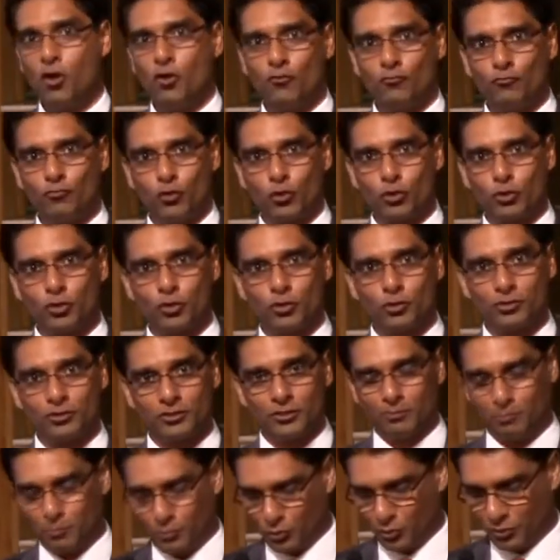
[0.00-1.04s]
for your
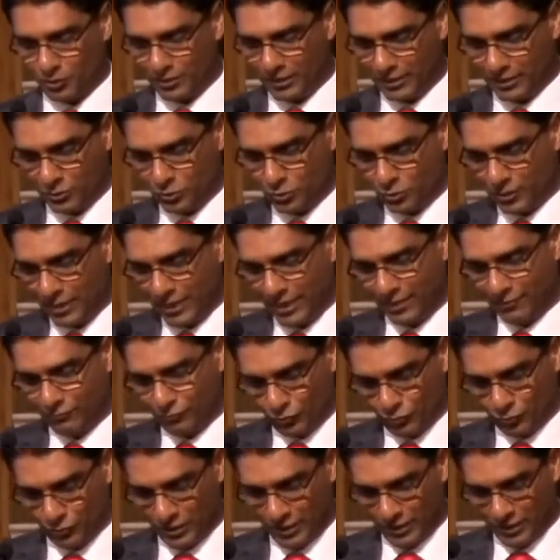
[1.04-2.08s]
support that you gave
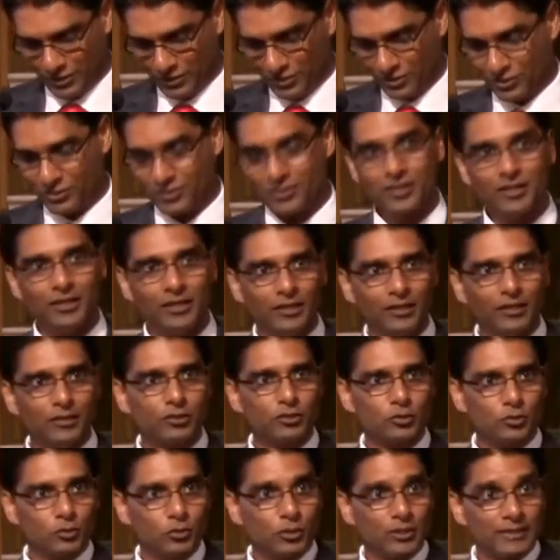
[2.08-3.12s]
to these
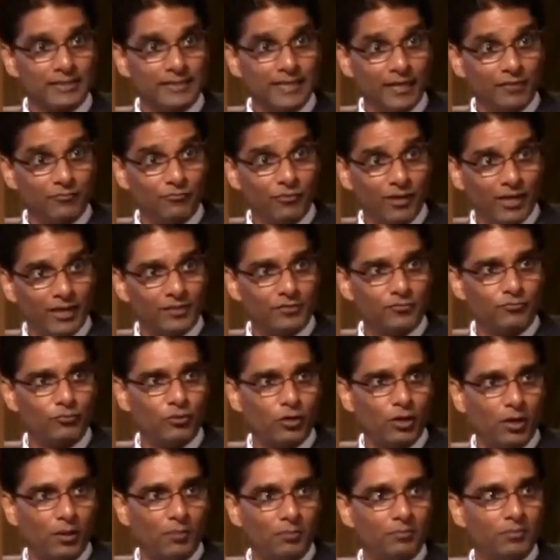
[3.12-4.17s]
students that went
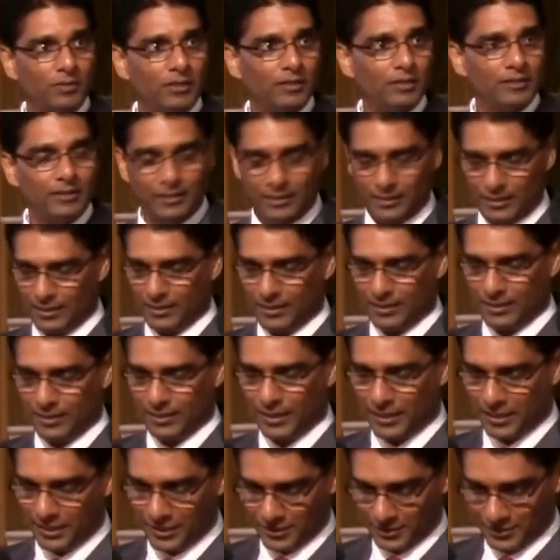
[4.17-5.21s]
from
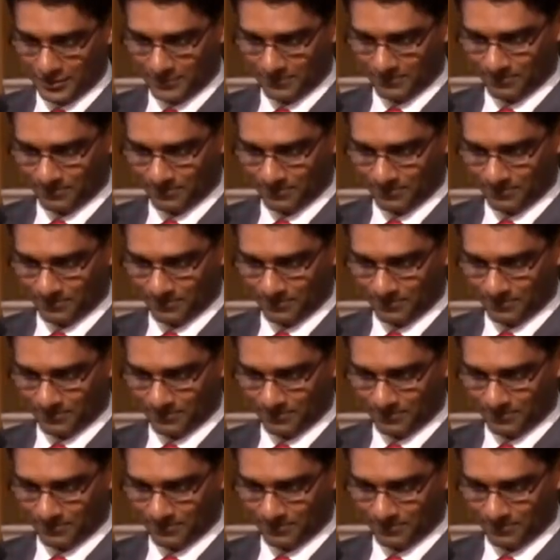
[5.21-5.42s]
here.